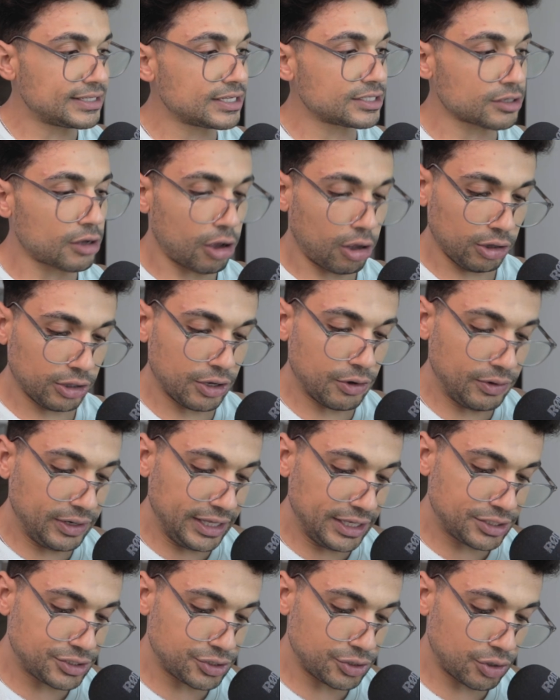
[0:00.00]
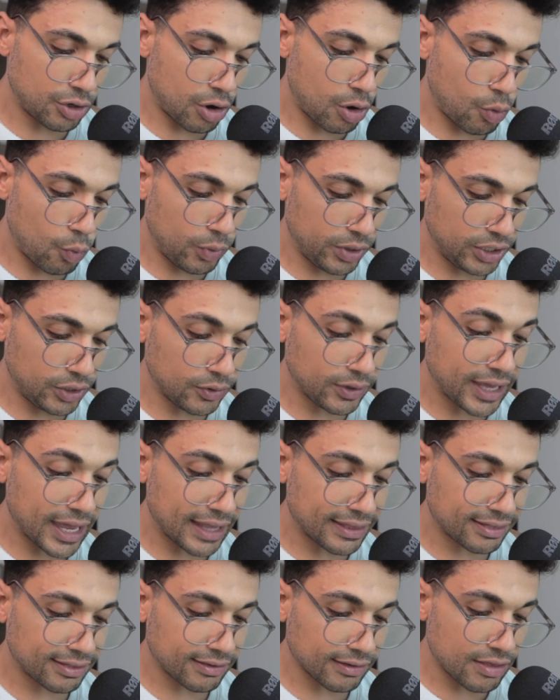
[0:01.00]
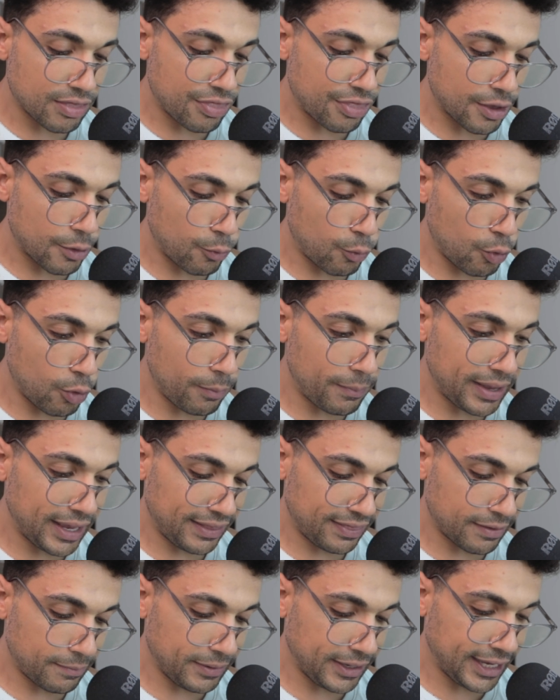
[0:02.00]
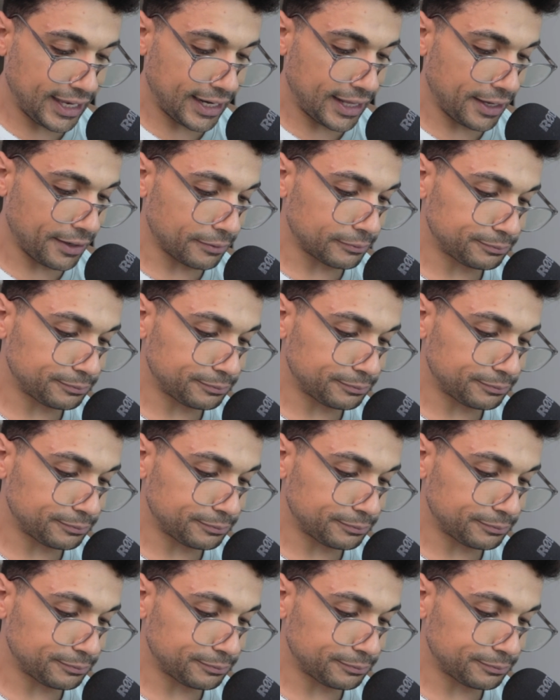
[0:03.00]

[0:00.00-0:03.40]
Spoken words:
is all you need to know when you get the Whoop in the beginning.